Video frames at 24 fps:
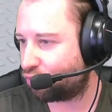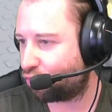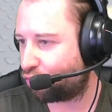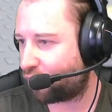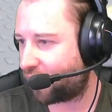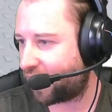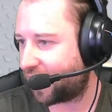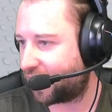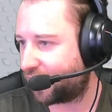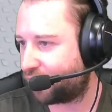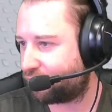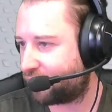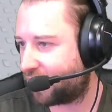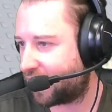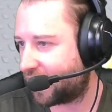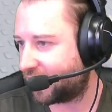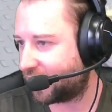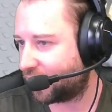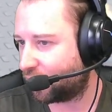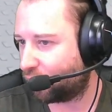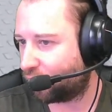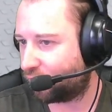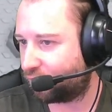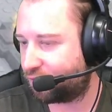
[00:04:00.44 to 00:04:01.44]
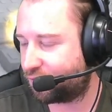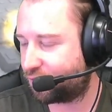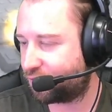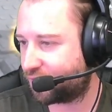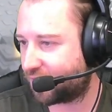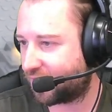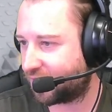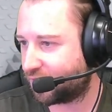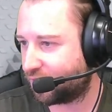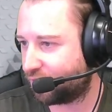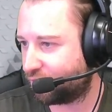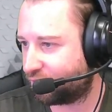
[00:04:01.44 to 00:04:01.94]
really love
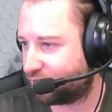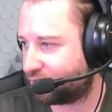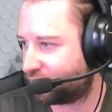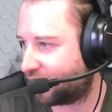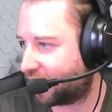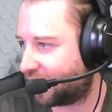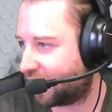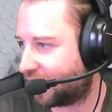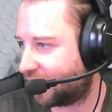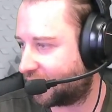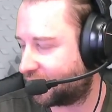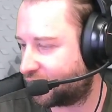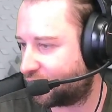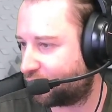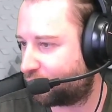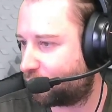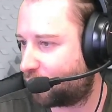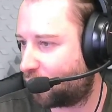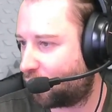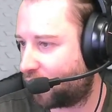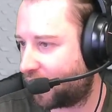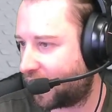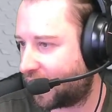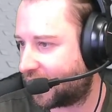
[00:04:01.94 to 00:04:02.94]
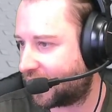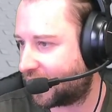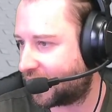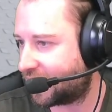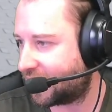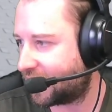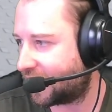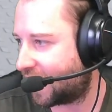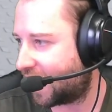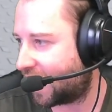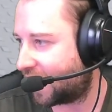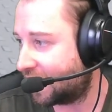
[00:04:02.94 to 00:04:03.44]
that you've put in
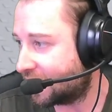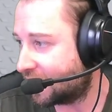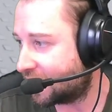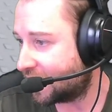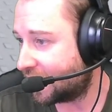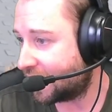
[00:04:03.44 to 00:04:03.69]
here